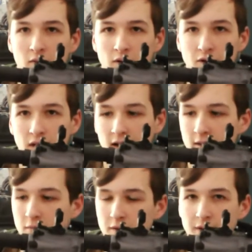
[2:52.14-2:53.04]

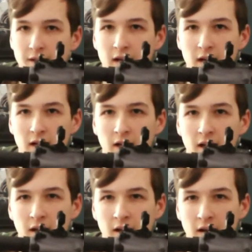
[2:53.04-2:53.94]
retractable stock,
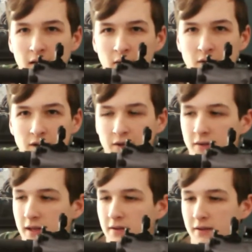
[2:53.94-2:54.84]
which
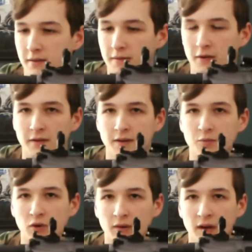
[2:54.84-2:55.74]
goes out to the farthest
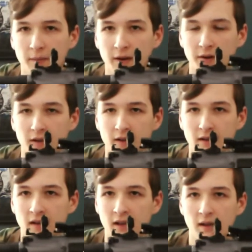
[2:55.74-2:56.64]
point right about
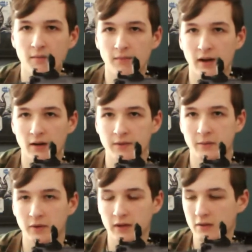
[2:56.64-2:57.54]
here. My arms are
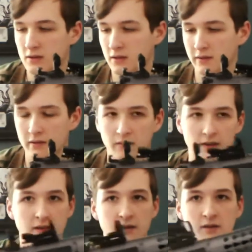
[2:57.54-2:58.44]
pretty long, so
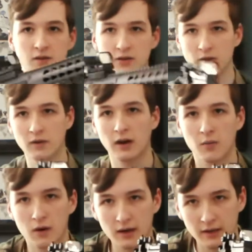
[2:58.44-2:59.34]
this is usually where I
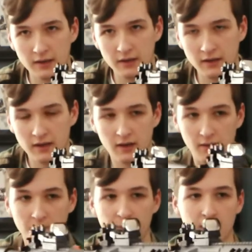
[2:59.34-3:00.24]
want it.
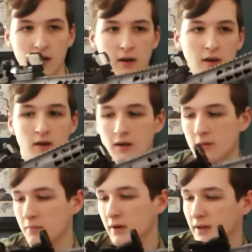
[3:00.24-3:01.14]

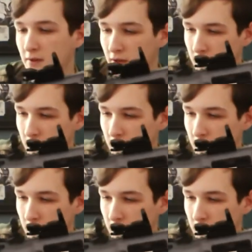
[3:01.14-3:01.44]
But you can